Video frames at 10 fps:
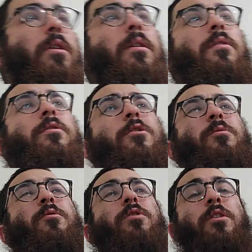one another.
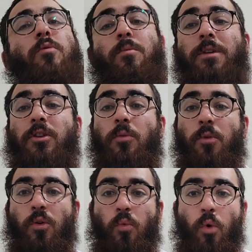There will, be no
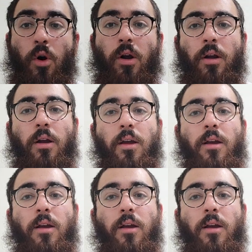more war.